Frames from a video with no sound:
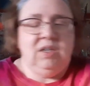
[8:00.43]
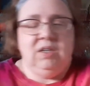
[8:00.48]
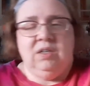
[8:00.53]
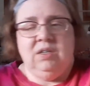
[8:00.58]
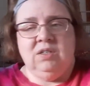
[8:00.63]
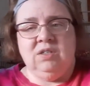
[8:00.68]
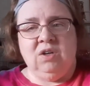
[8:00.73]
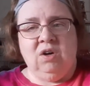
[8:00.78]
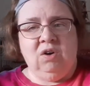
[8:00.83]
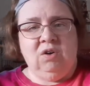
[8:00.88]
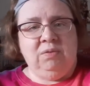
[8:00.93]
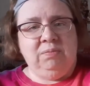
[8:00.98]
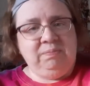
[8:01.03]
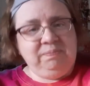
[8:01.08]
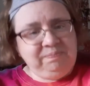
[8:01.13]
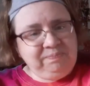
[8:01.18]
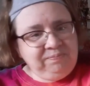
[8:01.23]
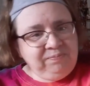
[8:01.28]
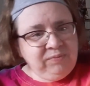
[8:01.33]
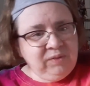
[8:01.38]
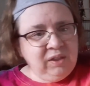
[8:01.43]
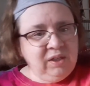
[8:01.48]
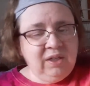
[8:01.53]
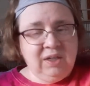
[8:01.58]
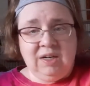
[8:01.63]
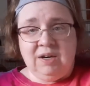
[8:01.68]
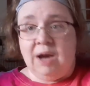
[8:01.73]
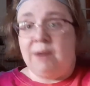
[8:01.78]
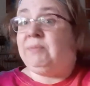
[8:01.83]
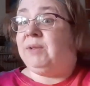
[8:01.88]
so
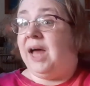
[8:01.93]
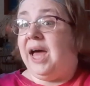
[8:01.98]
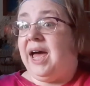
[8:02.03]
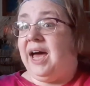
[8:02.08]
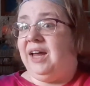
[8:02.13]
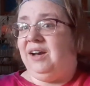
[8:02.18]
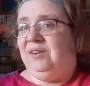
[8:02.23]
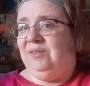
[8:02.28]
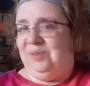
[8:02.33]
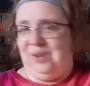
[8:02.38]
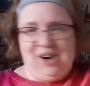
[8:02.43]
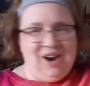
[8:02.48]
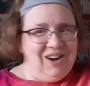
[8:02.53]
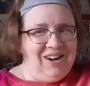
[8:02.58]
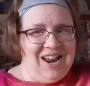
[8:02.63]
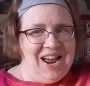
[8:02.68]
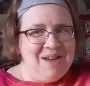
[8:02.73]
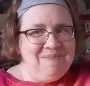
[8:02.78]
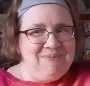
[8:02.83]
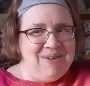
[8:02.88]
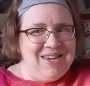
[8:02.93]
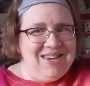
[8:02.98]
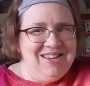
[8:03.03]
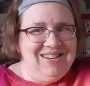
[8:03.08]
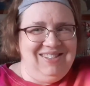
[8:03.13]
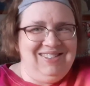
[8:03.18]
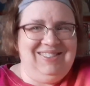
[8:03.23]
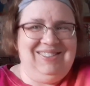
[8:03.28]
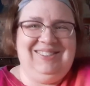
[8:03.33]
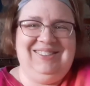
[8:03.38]
I'm glad we're all
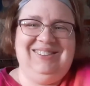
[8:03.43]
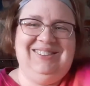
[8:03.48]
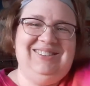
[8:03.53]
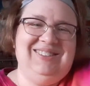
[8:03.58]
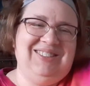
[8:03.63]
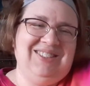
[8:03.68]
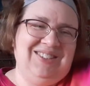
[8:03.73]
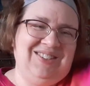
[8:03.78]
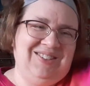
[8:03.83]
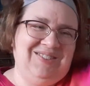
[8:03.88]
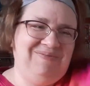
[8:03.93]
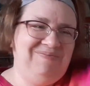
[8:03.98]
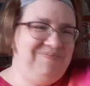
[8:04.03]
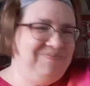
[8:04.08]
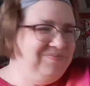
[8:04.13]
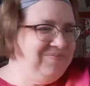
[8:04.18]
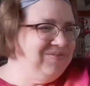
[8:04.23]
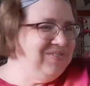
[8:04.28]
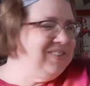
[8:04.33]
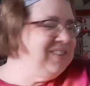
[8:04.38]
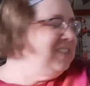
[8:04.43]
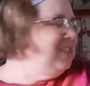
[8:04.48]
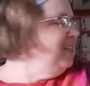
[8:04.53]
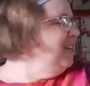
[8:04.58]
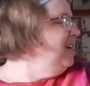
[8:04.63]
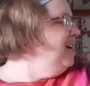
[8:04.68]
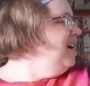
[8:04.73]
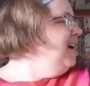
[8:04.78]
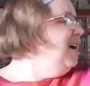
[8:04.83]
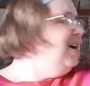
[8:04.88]
happy. So
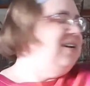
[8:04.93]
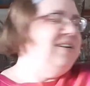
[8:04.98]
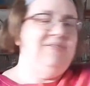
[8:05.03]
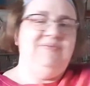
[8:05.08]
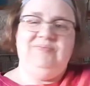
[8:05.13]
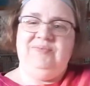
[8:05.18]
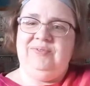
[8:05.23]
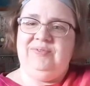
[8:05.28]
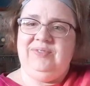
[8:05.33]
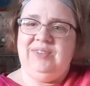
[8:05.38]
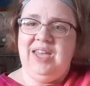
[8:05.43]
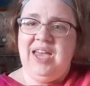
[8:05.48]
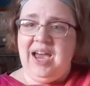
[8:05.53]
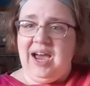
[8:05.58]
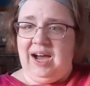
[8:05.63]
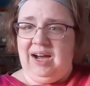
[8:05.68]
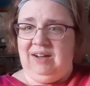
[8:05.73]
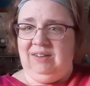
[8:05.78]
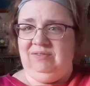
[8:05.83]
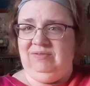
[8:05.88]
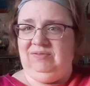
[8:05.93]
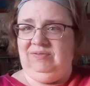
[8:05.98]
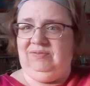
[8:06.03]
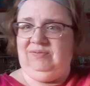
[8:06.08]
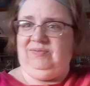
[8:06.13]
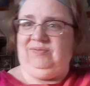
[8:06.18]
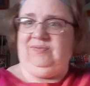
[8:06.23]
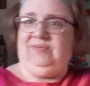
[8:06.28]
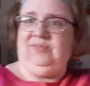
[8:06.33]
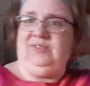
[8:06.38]
yeah,
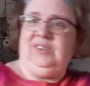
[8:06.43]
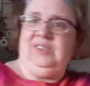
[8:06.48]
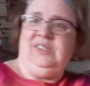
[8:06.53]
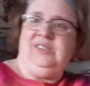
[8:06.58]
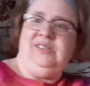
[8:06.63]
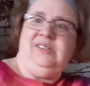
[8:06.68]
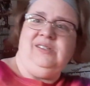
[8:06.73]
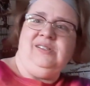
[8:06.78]
it